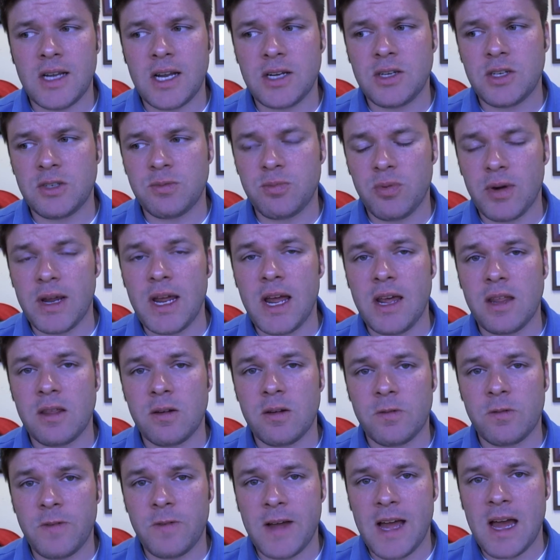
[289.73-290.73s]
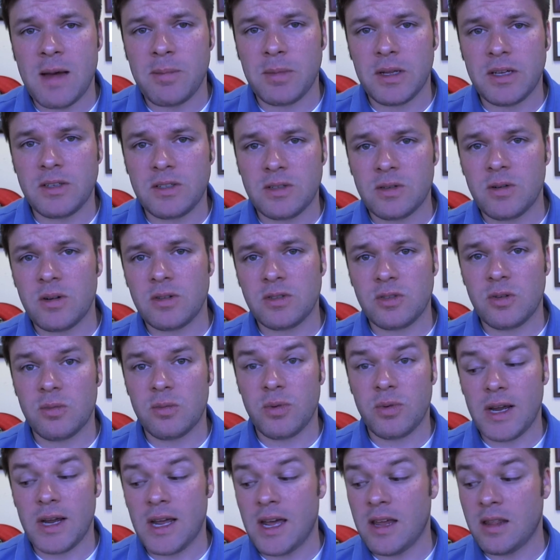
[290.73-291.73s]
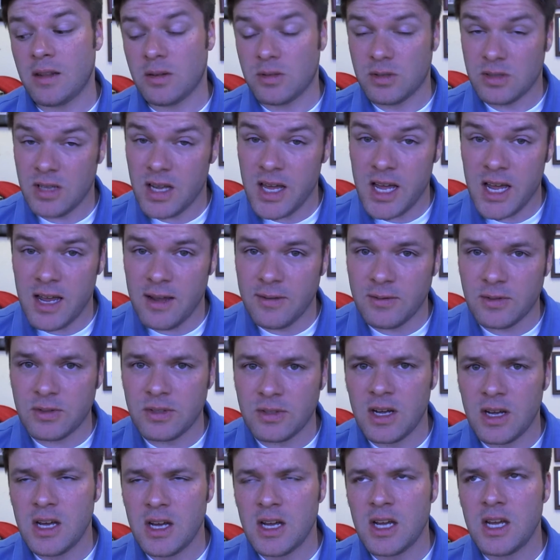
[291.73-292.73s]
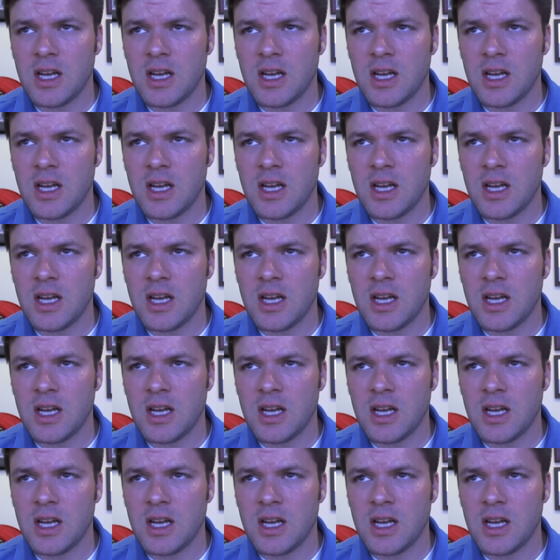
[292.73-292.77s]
not just bringing their families, they're also bringing their slaves,